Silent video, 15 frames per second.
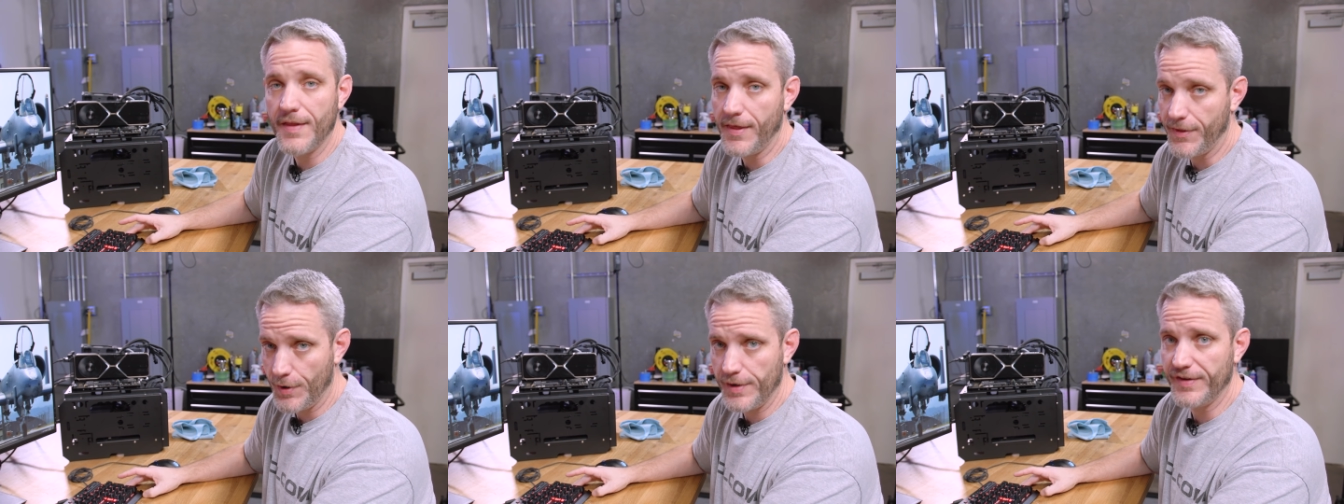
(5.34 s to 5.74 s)
on
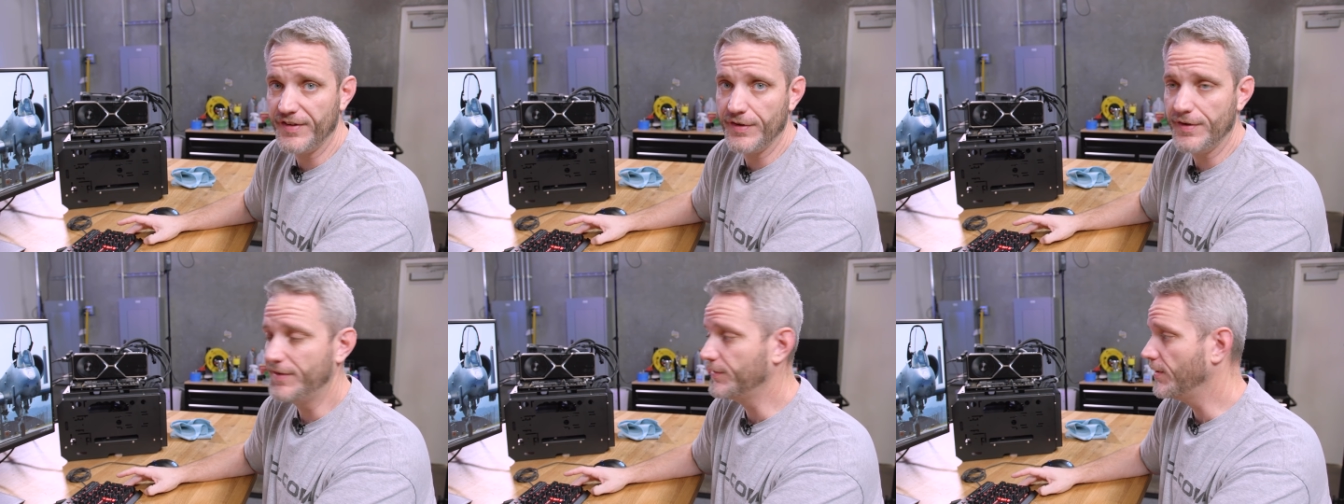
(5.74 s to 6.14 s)
the 30
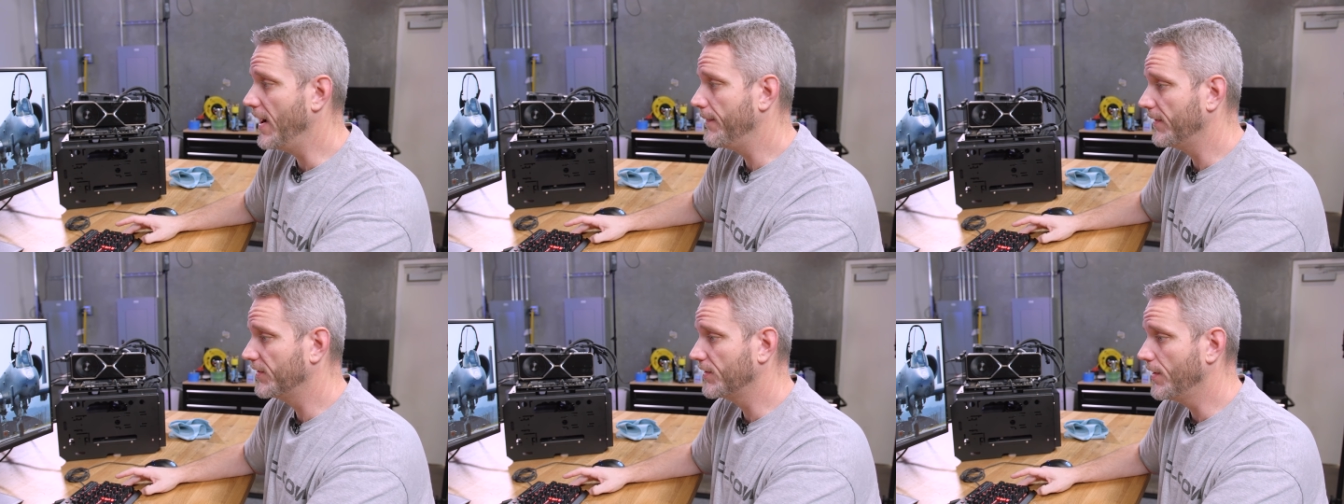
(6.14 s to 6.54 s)
series
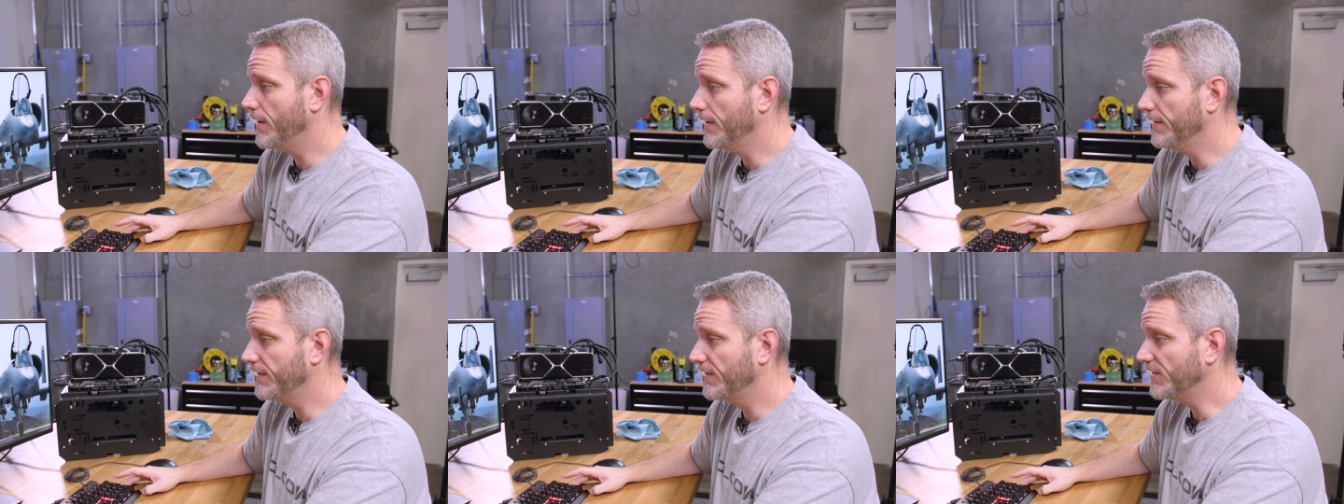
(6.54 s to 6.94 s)
graphics
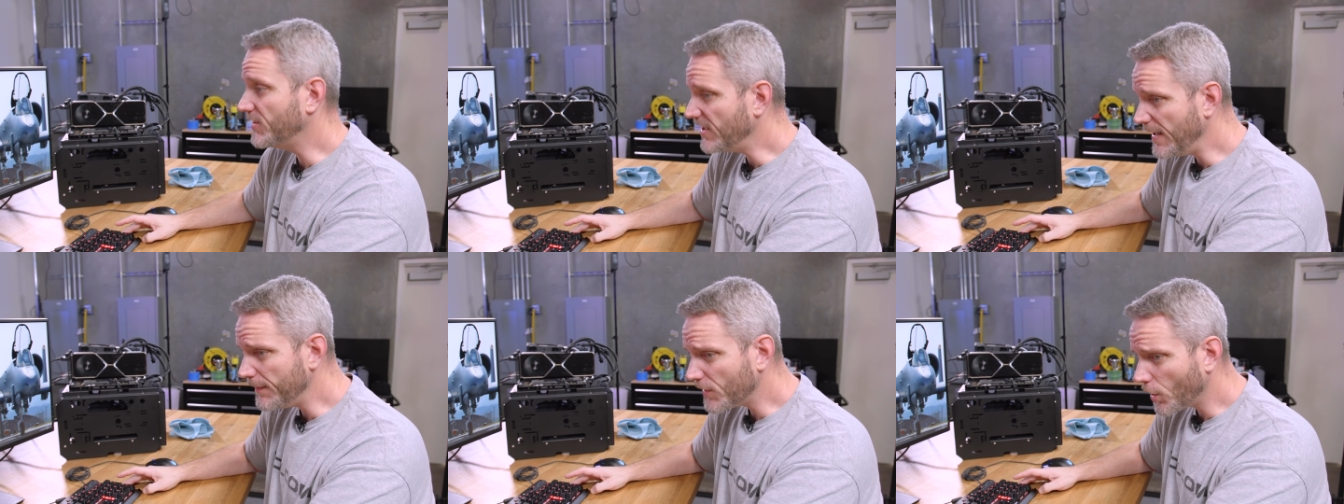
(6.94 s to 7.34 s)
cards.
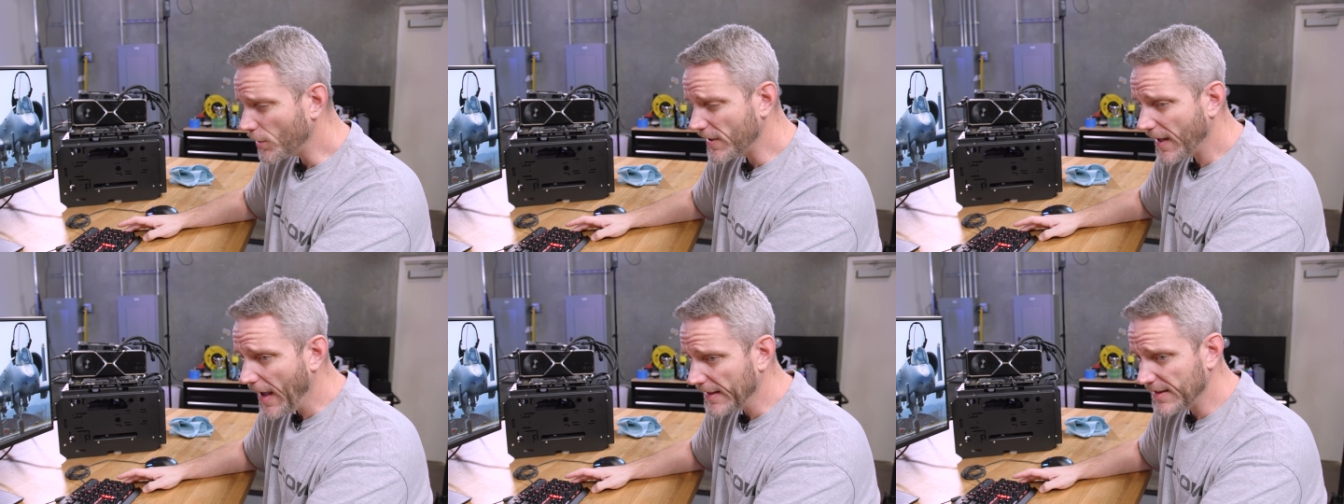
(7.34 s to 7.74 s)
Steve's
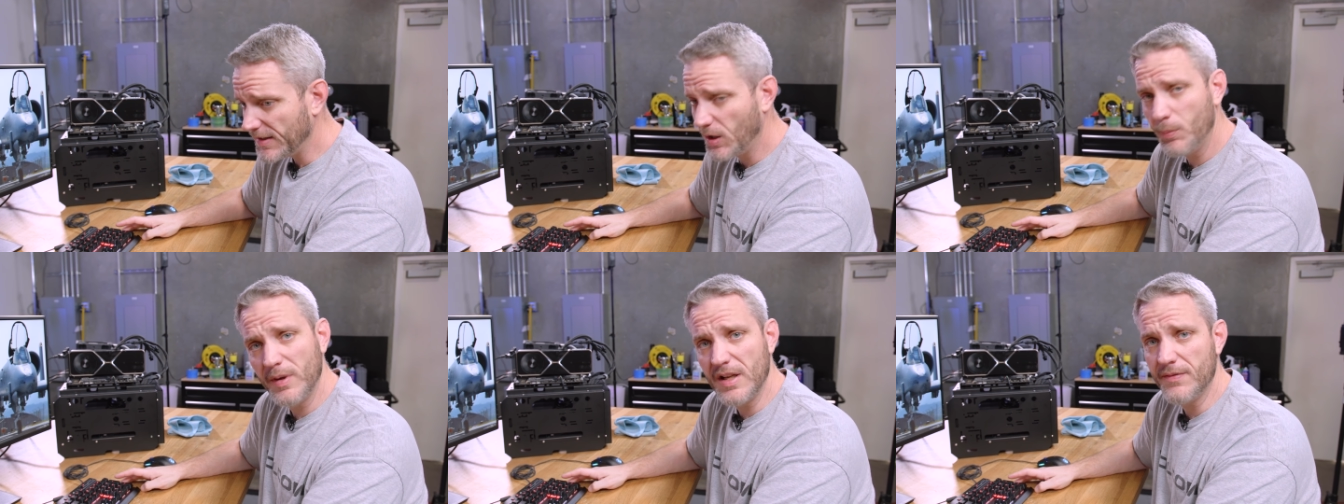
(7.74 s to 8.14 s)
already gotten a
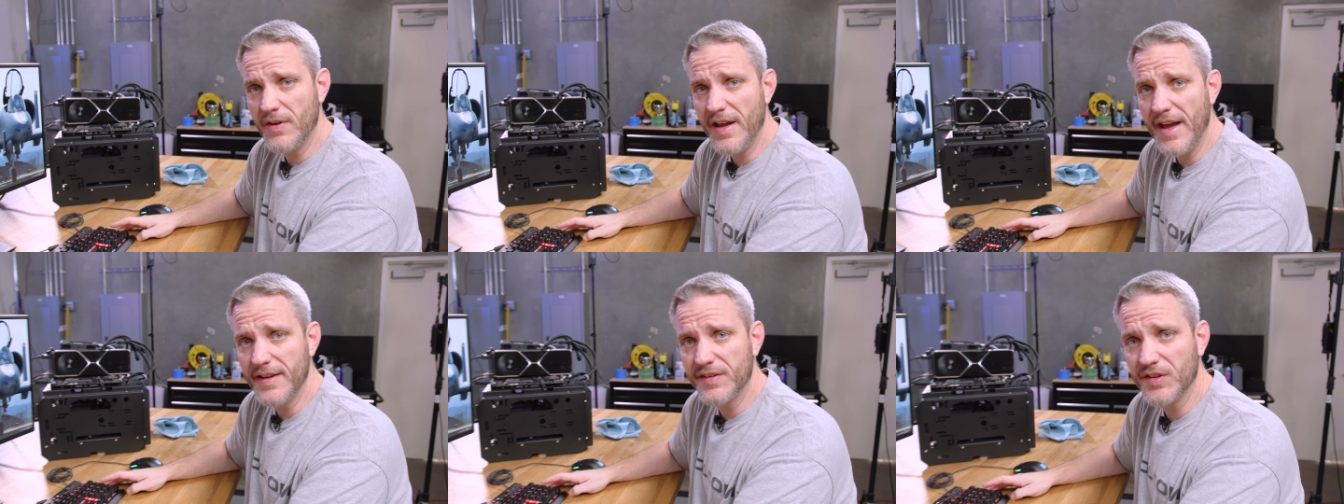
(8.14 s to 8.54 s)
little bit of
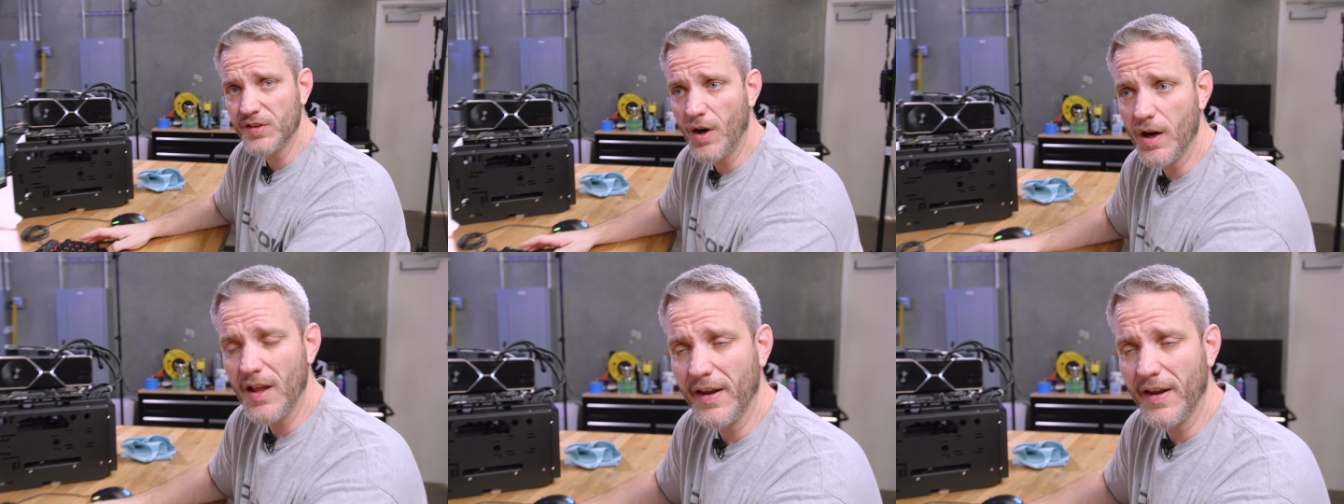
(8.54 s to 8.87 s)
a head start.